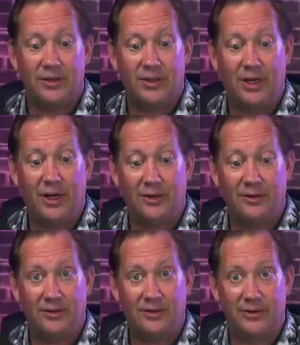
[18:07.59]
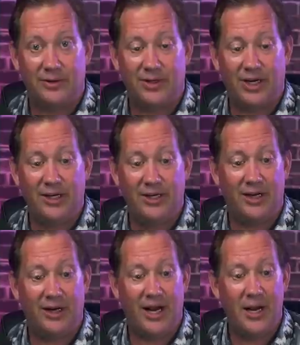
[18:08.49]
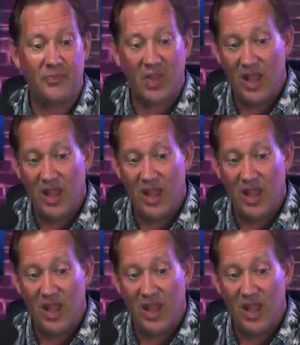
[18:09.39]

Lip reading: Yeah. Okay. All right.